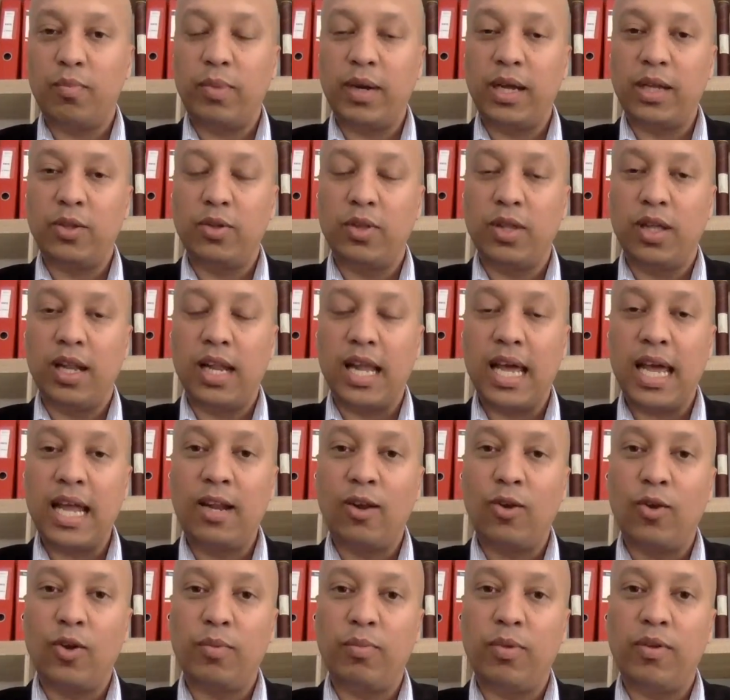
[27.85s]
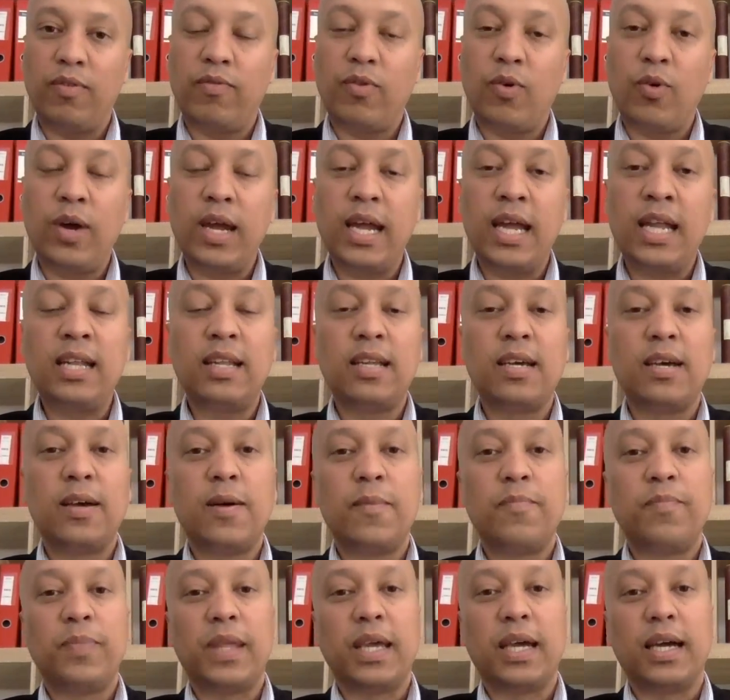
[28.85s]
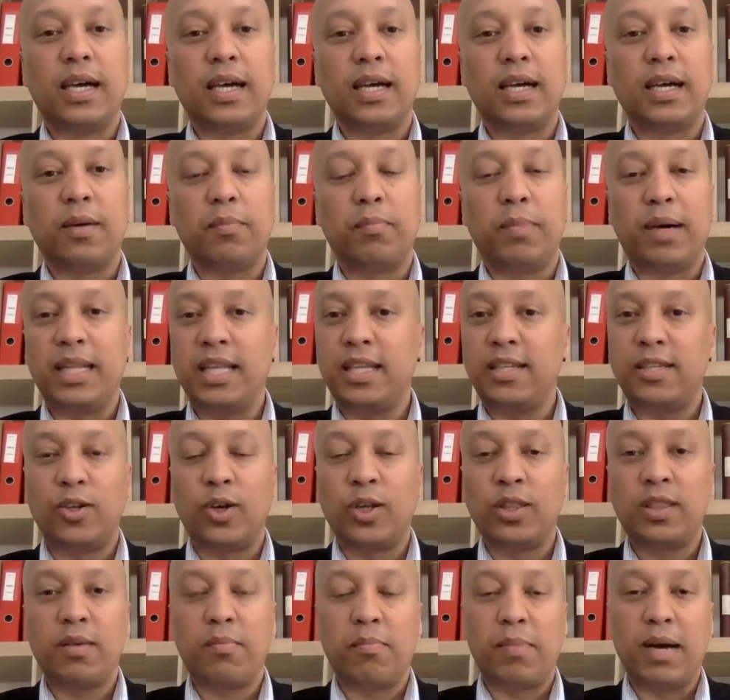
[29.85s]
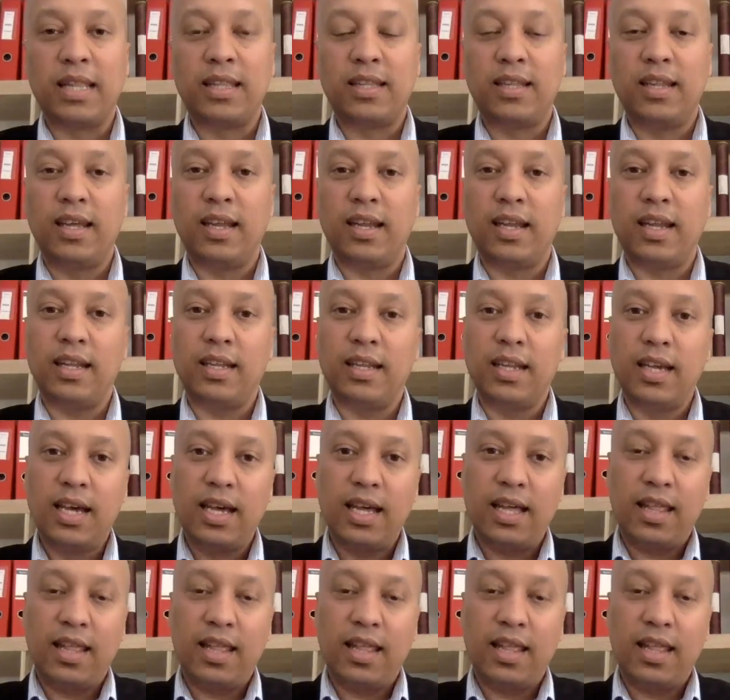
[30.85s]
pay to the landlord beforehand, but it's not the monthly rent.